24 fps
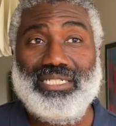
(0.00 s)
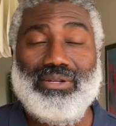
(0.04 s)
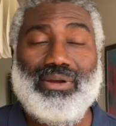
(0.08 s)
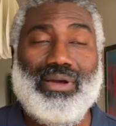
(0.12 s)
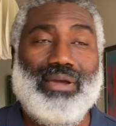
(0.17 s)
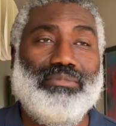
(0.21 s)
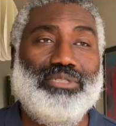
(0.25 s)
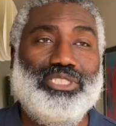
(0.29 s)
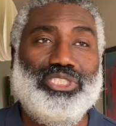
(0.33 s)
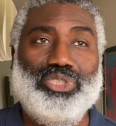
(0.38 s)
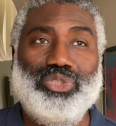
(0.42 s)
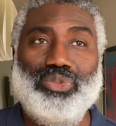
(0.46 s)
So
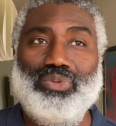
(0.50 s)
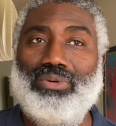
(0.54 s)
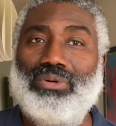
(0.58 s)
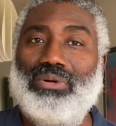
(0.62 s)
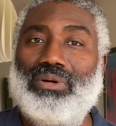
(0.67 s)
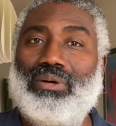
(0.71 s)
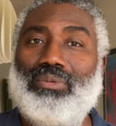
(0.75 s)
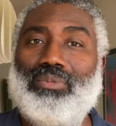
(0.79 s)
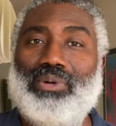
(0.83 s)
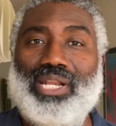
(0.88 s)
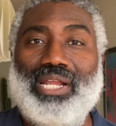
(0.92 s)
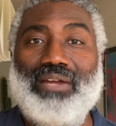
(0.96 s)
I'm
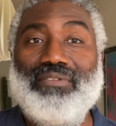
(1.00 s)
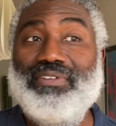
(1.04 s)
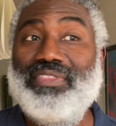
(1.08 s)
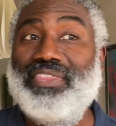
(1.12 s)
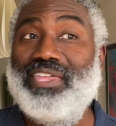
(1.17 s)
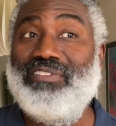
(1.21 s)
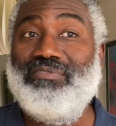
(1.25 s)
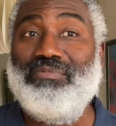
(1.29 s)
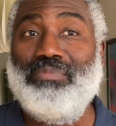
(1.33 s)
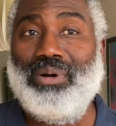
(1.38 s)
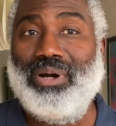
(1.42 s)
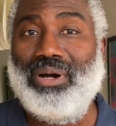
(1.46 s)
sure whatever
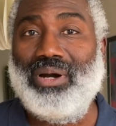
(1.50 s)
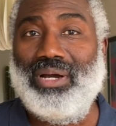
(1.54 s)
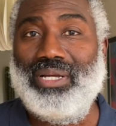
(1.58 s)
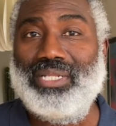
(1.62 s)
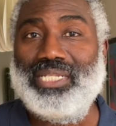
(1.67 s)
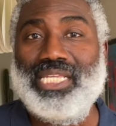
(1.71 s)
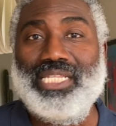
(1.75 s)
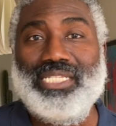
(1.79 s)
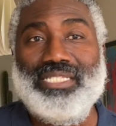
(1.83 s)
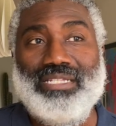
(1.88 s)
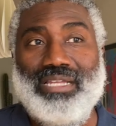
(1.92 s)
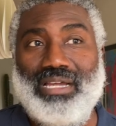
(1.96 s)
they've
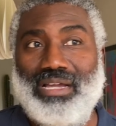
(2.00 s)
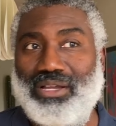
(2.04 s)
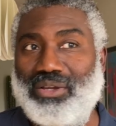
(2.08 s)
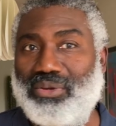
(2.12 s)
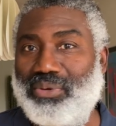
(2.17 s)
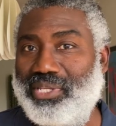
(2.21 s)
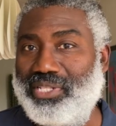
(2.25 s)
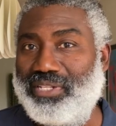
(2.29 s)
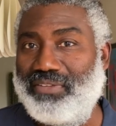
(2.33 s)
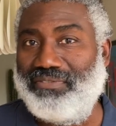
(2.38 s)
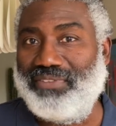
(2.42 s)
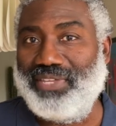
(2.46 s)
bought is not
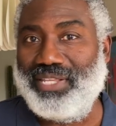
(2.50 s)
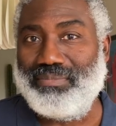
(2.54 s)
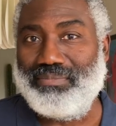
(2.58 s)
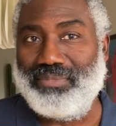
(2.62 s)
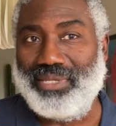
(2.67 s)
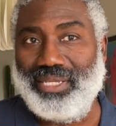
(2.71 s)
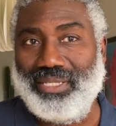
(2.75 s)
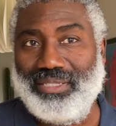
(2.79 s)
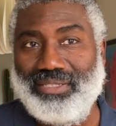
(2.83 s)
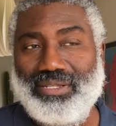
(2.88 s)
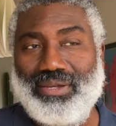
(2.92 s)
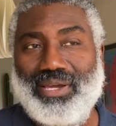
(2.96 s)
going to fit me.